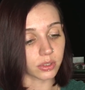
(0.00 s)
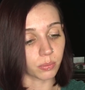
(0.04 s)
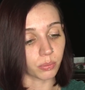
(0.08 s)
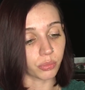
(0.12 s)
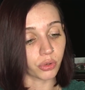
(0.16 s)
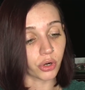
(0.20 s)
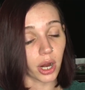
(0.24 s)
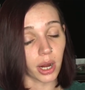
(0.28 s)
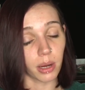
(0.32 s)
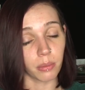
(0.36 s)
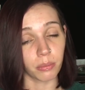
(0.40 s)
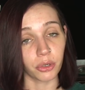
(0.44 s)
and
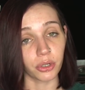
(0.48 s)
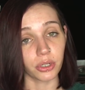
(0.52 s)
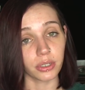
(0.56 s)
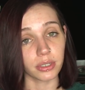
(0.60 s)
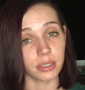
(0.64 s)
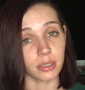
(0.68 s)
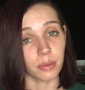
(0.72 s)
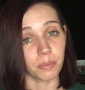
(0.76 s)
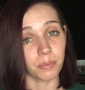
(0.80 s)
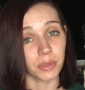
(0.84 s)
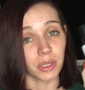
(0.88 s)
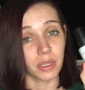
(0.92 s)
primer
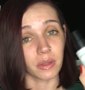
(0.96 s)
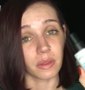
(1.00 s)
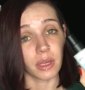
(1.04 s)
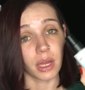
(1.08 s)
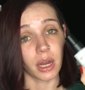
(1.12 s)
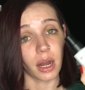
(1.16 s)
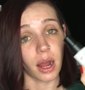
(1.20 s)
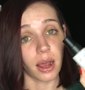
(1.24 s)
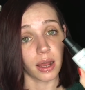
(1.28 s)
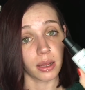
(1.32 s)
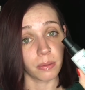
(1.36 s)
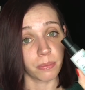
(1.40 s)
is something
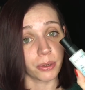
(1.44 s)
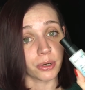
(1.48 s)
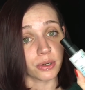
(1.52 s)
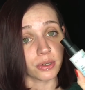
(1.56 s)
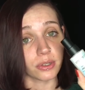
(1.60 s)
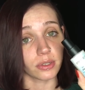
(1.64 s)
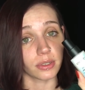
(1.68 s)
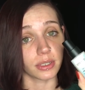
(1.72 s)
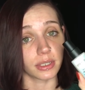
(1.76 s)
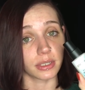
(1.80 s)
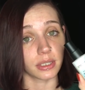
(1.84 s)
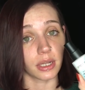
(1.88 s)
that I
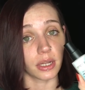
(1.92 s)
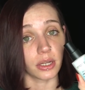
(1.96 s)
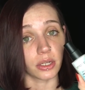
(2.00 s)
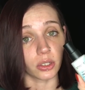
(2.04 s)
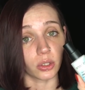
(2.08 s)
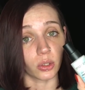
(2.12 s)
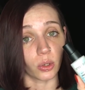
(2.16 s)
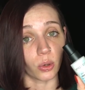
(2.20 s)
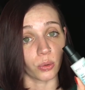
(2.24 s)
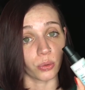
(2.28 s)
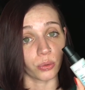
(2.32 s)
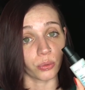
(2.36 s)
personally tend to
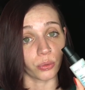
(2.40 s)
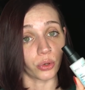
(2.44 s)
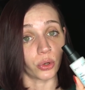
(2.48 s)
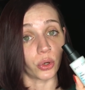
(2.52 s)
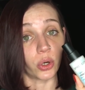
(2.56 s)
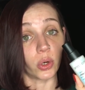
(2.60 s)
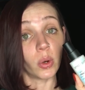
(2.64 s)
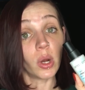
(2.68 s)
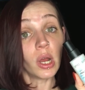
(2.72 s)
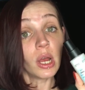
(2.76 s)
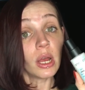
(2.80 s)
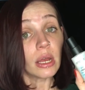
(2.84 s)
go
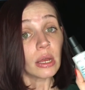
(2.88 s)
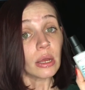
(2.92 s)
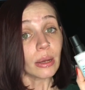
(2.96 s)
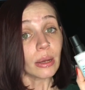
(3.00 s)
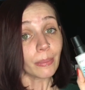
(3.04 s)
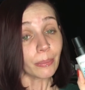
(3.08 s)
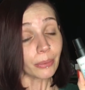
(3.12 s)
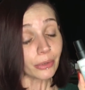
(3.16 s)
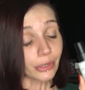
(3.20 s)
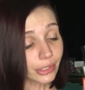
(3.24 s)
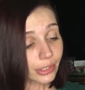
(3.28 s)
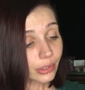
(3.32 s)
through
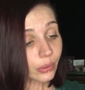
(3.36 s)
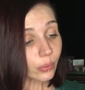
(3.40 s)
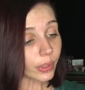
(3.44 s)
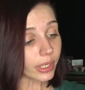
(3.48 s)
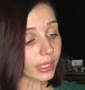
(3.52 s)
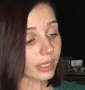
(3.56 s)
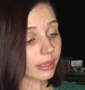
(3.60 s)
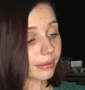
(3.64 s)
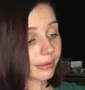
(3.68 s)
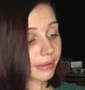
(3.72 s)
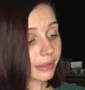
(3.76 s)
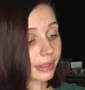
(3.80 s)
pretty
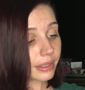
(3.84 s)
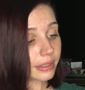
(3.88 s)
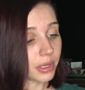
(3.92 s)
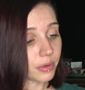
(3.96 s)
quickly.